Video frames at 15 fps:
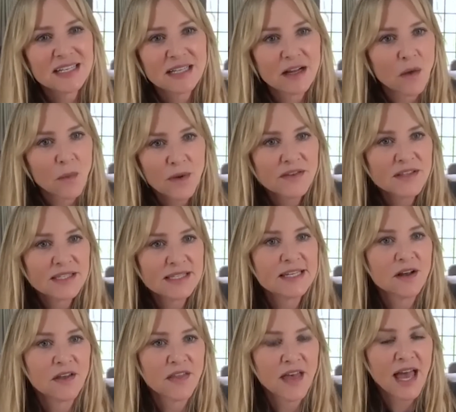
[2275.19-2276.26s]
Like we'd
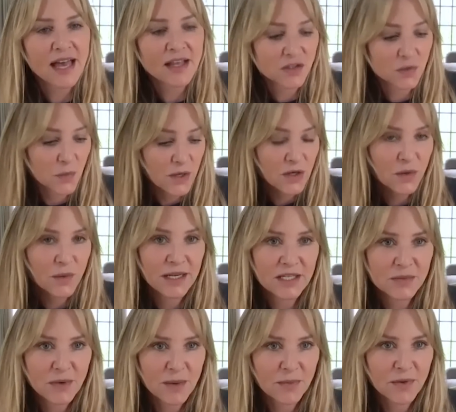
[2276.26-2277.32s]
seen all that. So we knew what
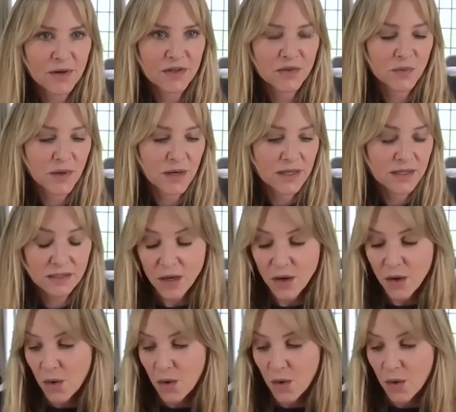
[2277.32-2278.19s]
his preparation was.